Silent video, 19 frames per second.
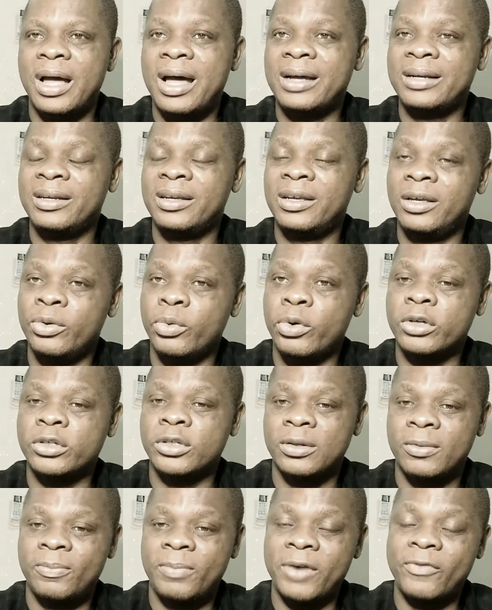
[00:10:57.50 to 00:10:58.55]
And he
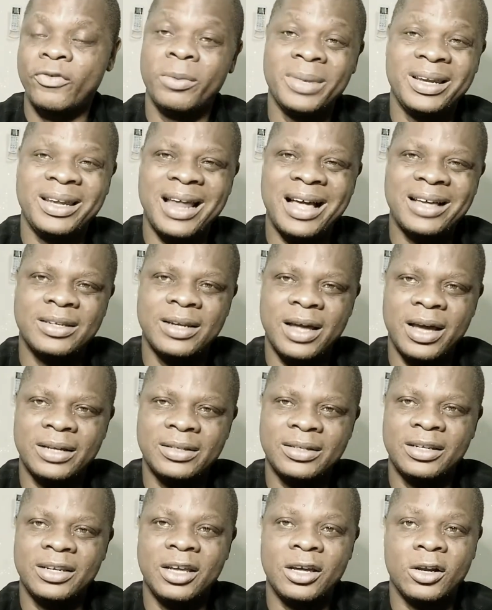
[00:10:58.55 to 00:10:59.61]
was performing last
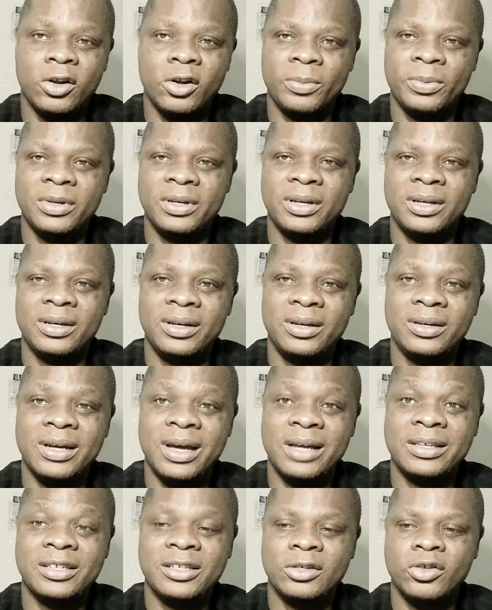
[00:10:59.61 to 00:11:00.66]
night in a club in the
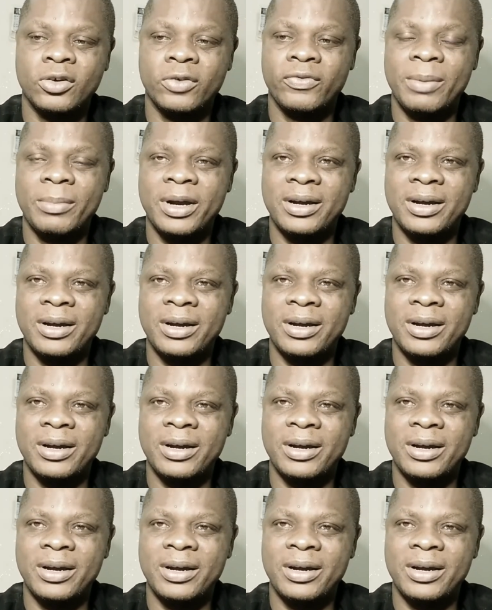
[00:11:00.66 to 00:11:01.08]
United States of